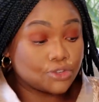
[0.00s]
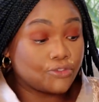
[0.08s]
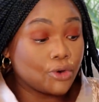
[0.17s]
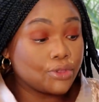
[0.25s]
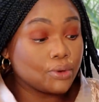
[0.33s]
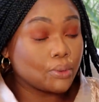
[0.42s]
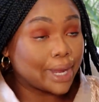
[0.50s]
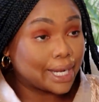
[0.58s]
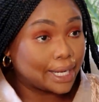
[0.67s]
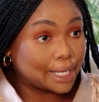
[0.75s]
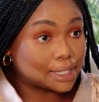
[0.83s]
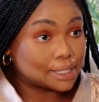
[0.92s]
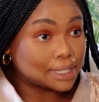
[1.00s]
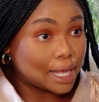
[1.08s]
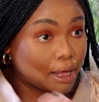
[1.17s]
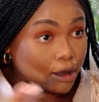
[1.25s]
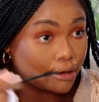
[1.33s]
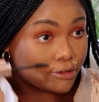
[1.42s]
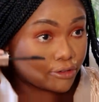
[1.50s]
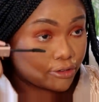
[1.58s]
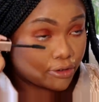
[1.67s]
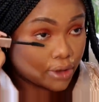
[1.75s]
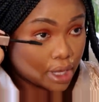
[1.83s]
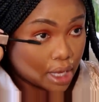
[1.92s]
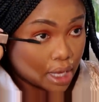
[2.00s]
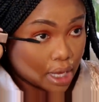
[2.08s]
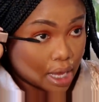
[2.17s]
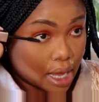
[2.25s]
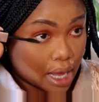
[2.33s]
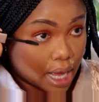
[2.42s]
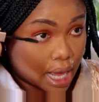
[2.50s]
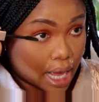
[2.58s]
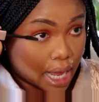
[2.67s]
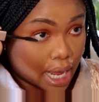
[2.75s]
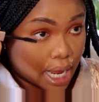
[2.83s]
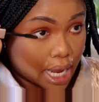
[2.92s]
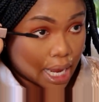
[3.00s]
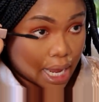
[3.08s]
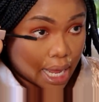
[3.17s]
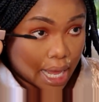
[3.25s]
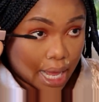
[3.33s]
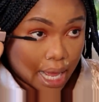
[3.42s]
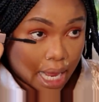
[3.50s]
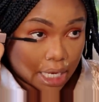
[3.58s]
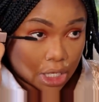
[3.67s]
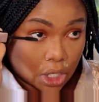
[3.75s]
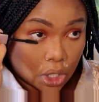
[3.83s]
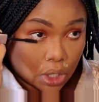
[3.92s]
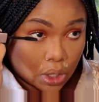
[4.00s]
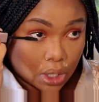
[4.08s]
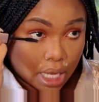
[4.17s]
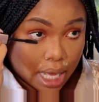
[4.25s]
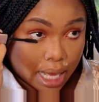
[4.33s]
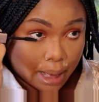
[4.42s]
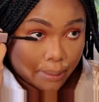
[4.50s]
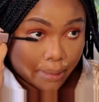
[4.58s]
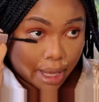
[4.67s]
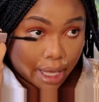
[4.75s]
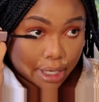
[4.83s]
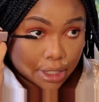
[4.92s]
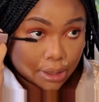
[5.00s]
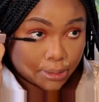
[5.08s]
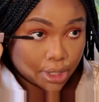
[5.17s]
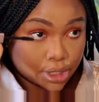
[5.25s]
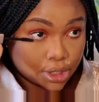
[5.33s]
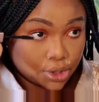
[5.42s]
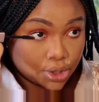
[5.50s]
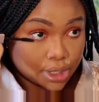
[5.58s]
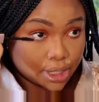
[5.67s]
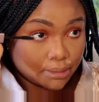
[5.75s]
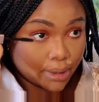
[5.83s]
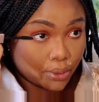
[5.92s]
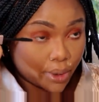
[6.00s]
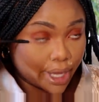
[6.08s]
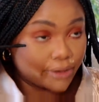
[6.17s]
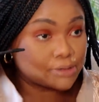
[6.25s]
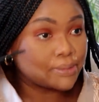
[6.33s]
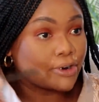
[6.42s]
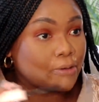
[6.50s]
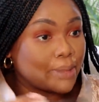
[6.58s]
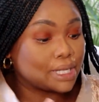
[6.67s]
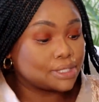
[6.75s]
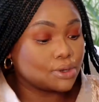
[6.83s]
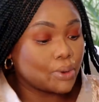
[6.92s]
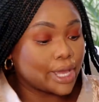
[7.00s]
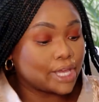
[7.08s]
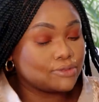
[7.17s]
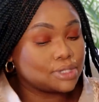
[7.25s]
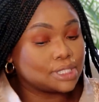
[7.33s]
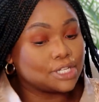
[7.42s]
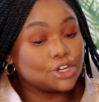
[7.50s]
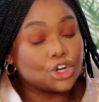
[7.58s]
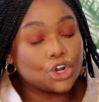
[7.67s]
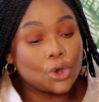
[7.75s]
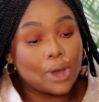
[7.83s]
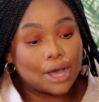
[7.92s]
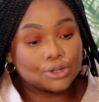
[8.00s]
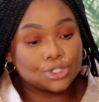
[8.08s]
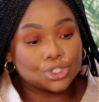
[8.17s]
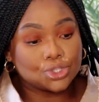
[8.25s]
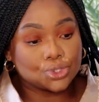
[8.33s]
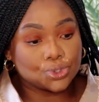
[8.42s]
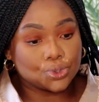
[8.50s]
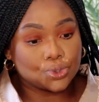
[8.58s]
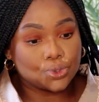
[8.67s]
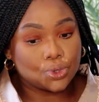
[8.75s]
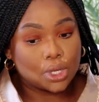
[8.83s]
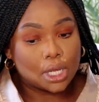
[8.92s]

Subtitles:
for the wedding itself, I had a girl come, and the person who did my waves, my romantic waves, didn't know how to do